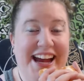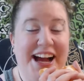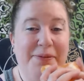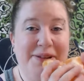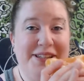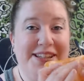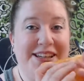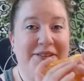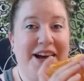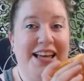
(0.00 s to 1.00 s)
I will see
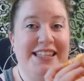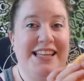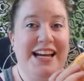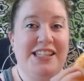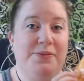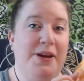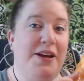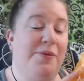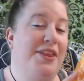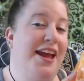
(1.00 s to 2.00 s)
you guys next week with